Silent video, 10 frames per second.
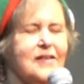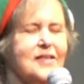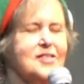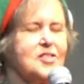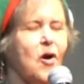
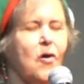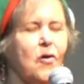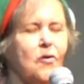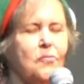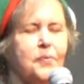It is
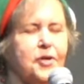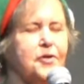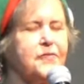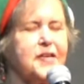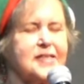whole,
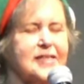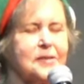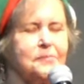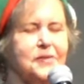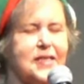perfect, and
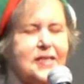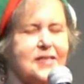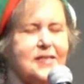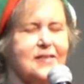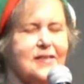
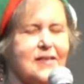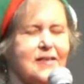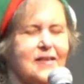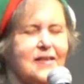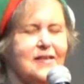complete.
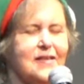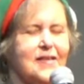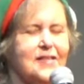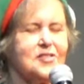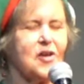
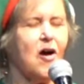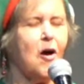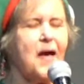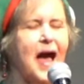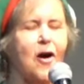It is
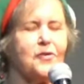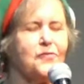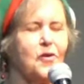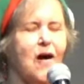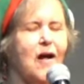
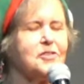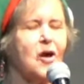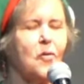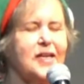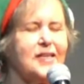all-powerful,
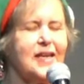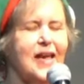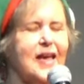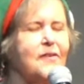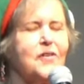all-knowing,
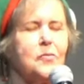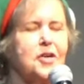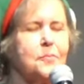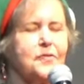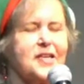
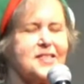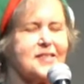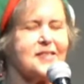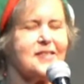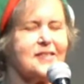everywhere
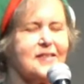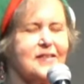present.